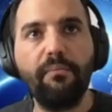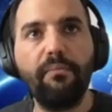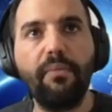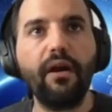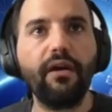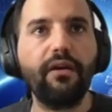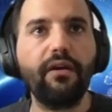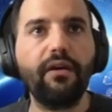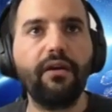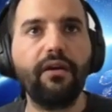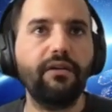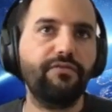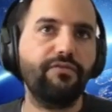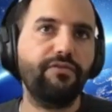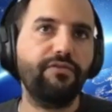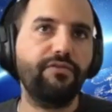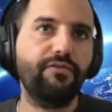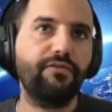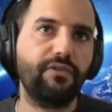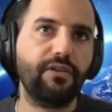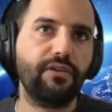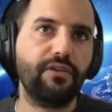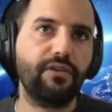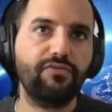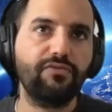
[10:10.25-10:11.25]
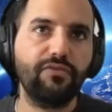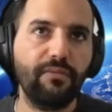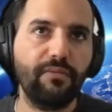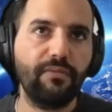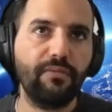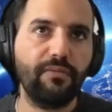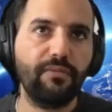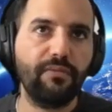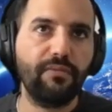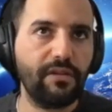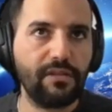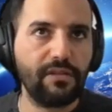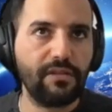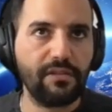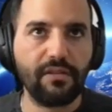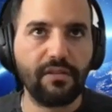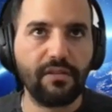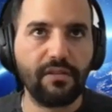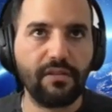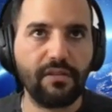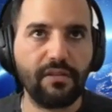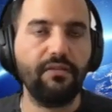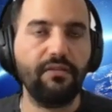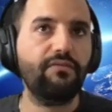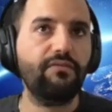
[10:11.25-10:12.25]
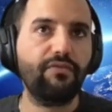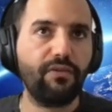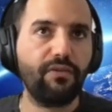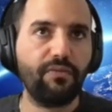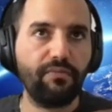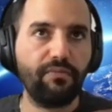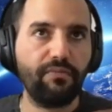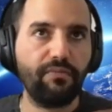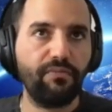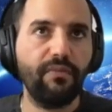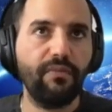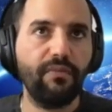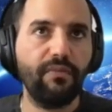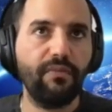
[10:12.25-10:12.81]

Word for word: pocket for extremists and for